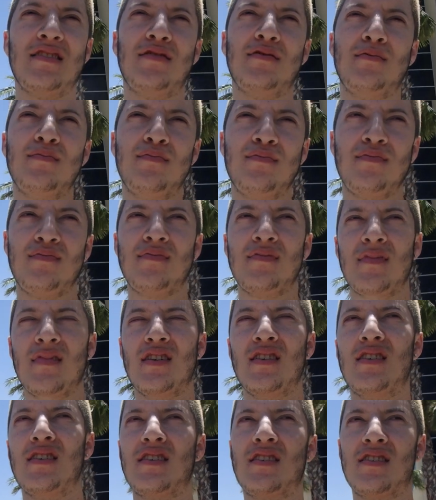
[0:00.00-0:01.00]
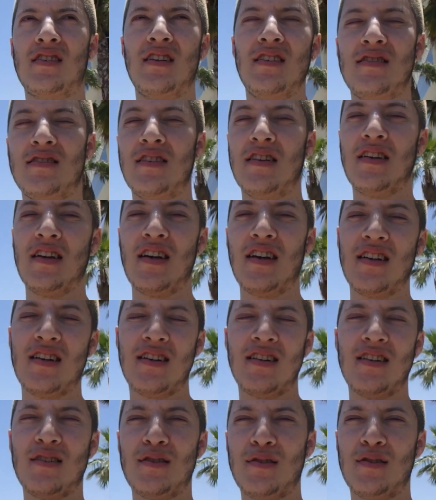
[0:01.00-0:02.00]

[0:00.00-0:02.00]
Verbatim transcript: a quinceañera